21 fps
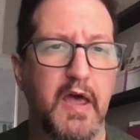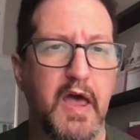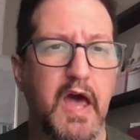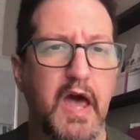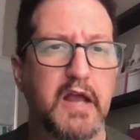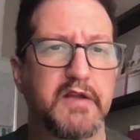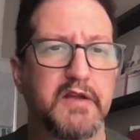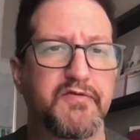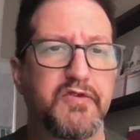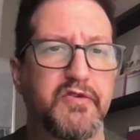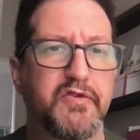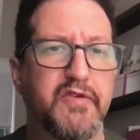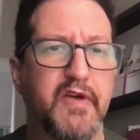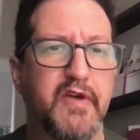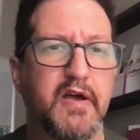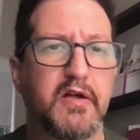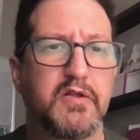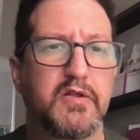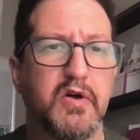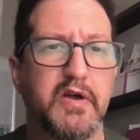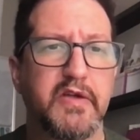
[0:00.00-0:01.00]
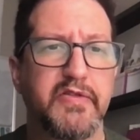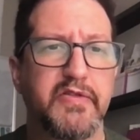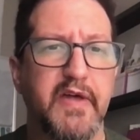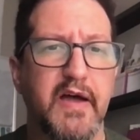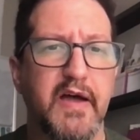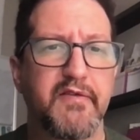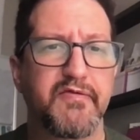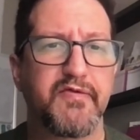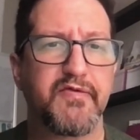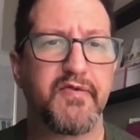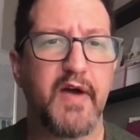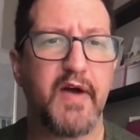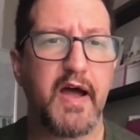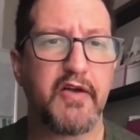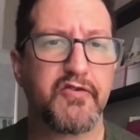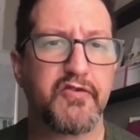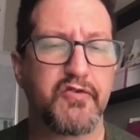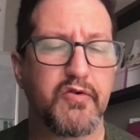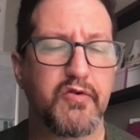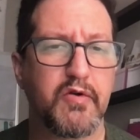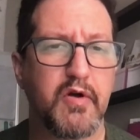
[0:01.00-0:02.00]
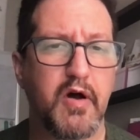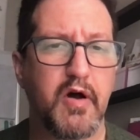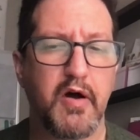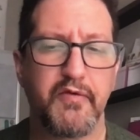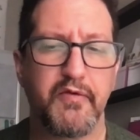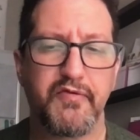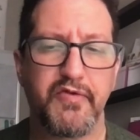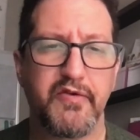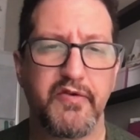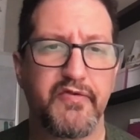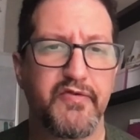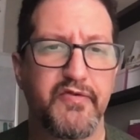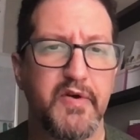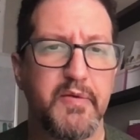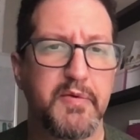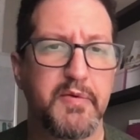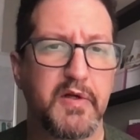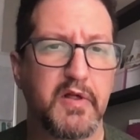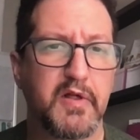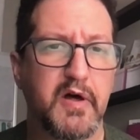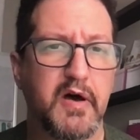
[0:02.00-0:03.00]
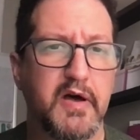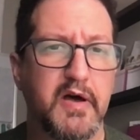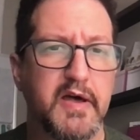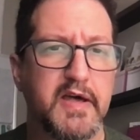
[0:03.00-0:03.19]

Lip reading: And if you take a look at that fracture of the fibula,